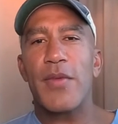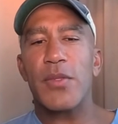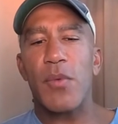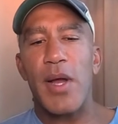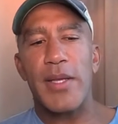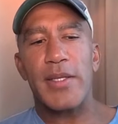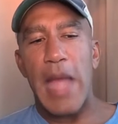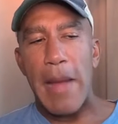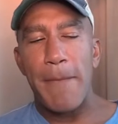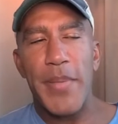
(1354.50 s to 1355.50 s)
and the reason why
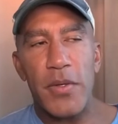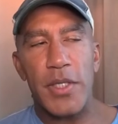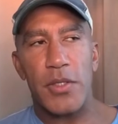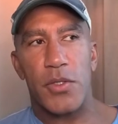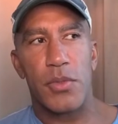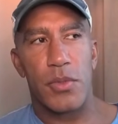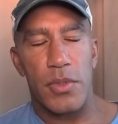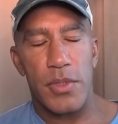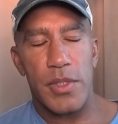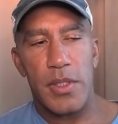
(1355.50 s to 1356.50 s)
is I'm building
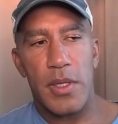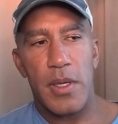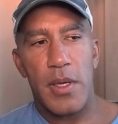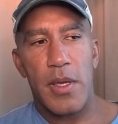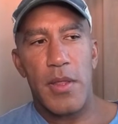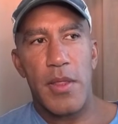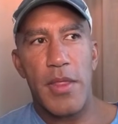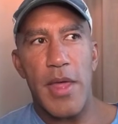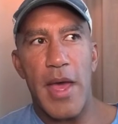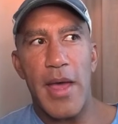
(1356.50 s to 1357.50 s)
tools
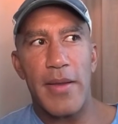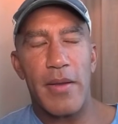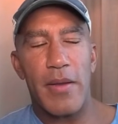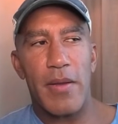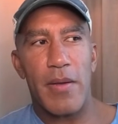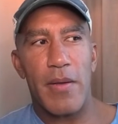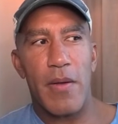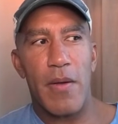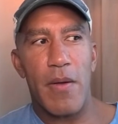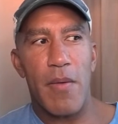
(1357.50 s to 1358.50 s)
that
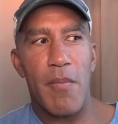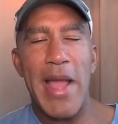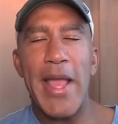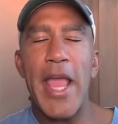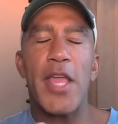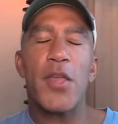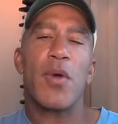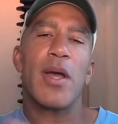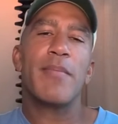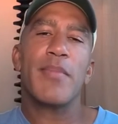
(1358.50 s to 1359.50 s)
my
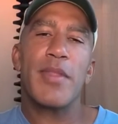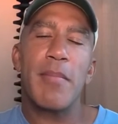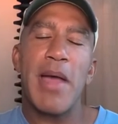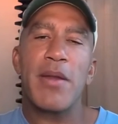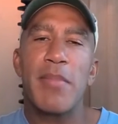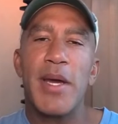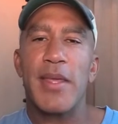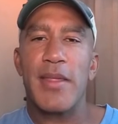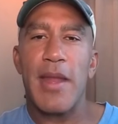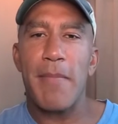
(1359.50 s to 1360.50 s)
AUM, the amount of
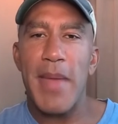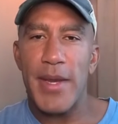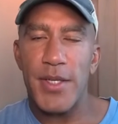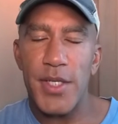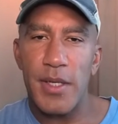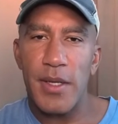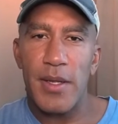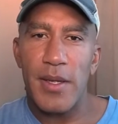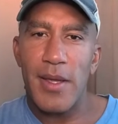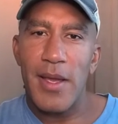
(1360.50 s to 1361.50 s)
money that I'm managing,
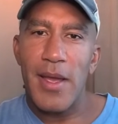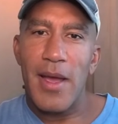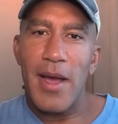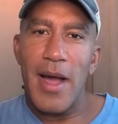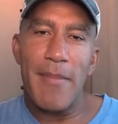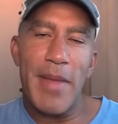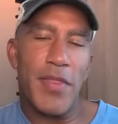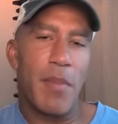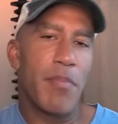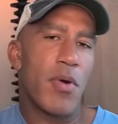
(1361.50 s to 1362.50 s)
I'm
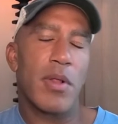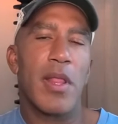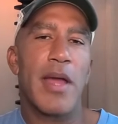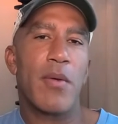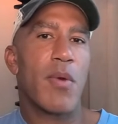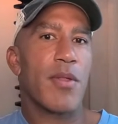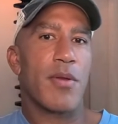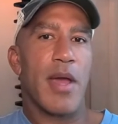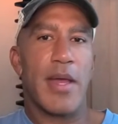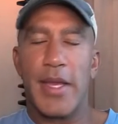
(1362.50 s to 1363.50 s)
at the borderline of whether
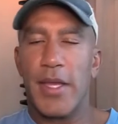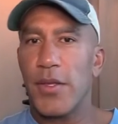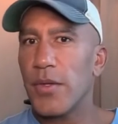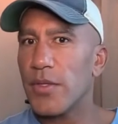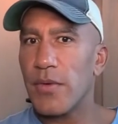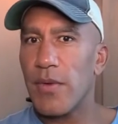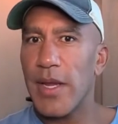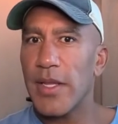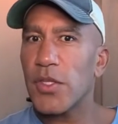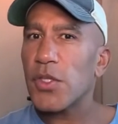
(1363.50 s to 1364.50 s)
or not I can use it,
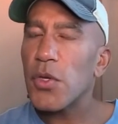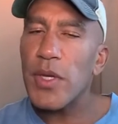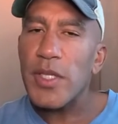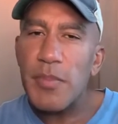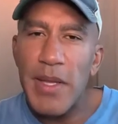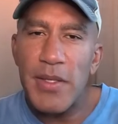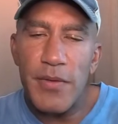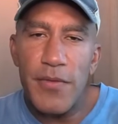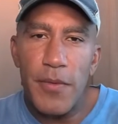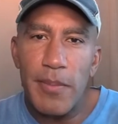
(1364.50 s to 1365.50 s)
right? It's too
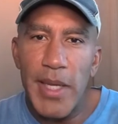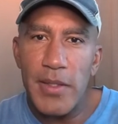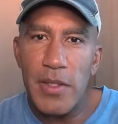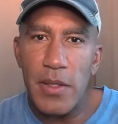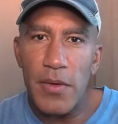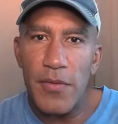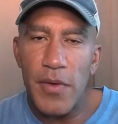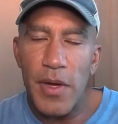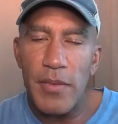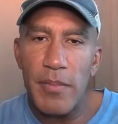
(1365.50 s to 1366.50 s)
expensive for me as a little
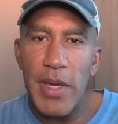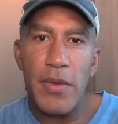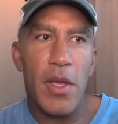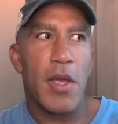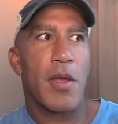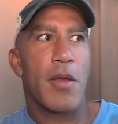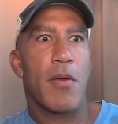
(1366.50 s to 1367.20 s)
fund. But